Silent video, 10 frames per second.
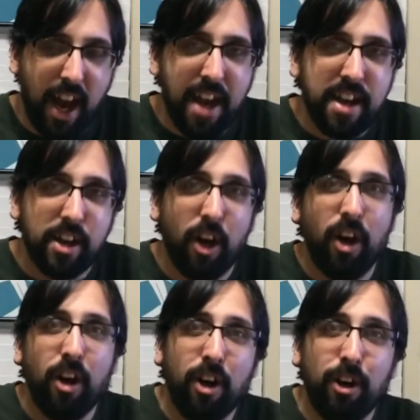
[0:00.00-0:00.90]
and then
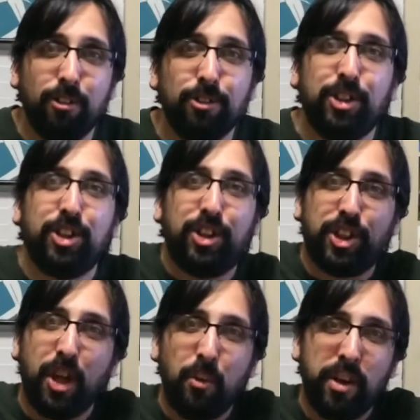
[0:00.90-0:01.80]
uh oh
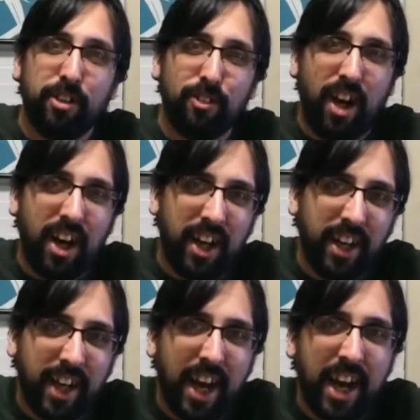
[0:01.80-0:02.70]
shit went
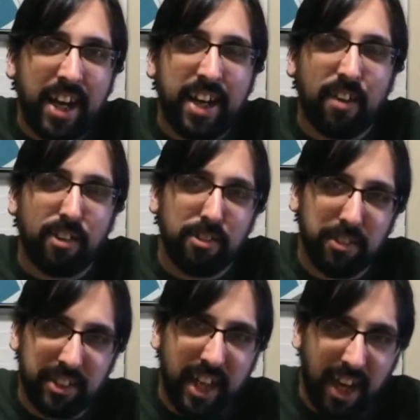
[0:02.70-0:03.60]
awry and now
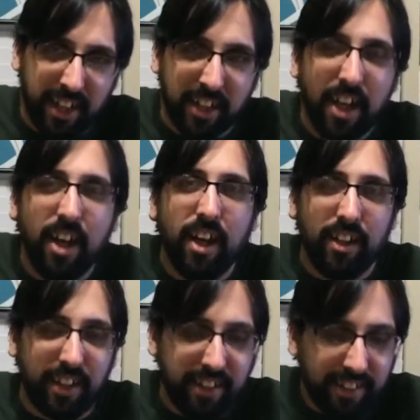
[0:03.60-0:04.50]
everyone's dying
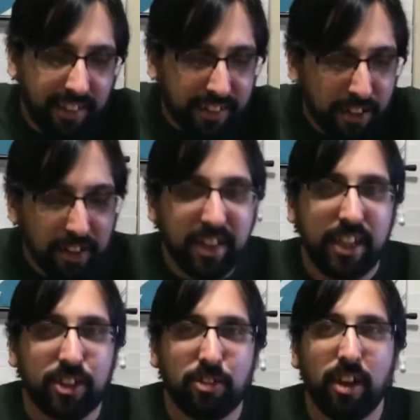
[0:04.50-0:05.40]
like like it took
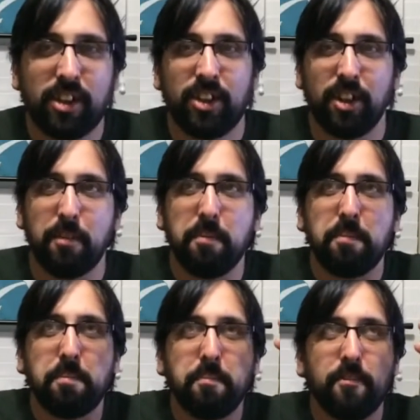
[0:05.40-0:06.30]
that structure
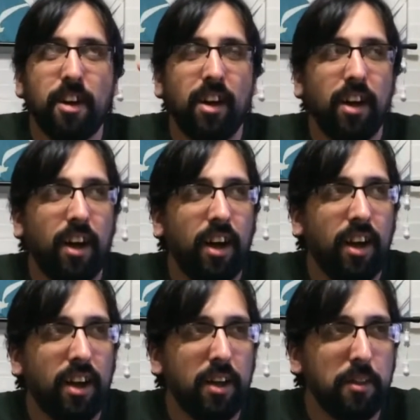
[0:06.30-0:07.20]

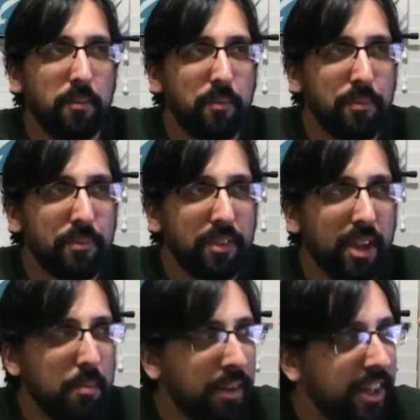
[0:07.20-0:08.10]
um
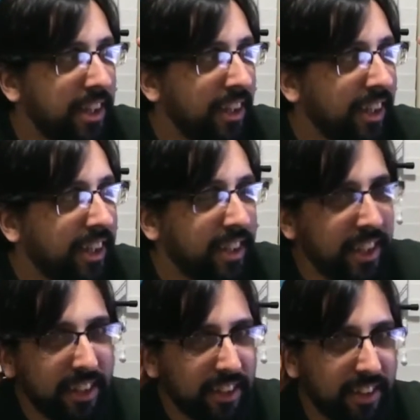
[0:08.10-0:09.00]
but then like
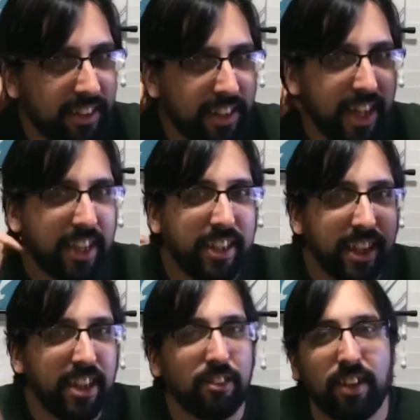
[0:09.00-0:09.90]
didn't take
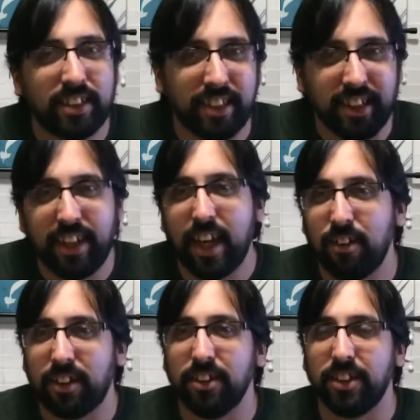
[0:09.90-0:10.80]
the interesting
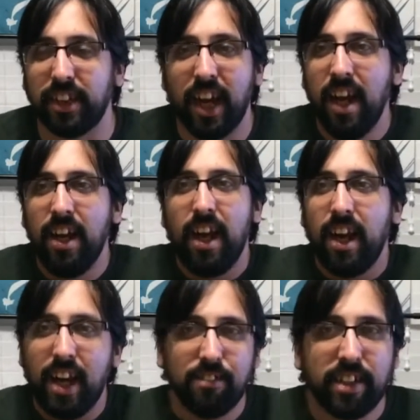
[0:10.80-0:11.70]
characters like
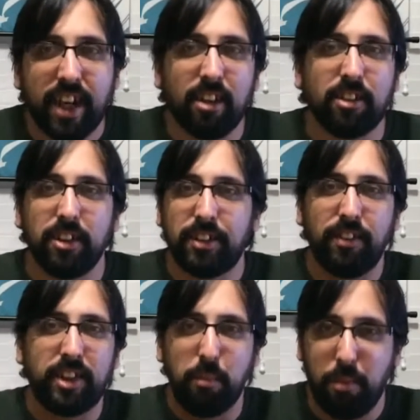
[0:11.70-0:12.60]
every character just
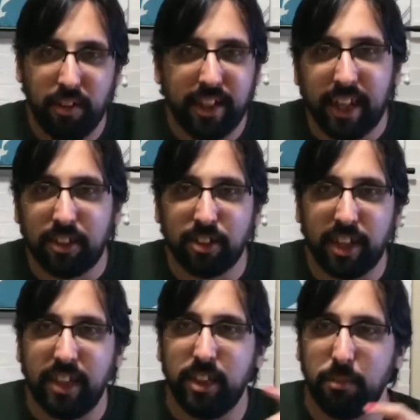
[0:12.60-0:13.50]
feels completely
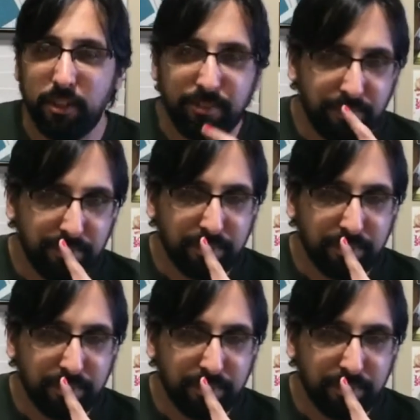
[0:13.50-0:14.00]
interchangeable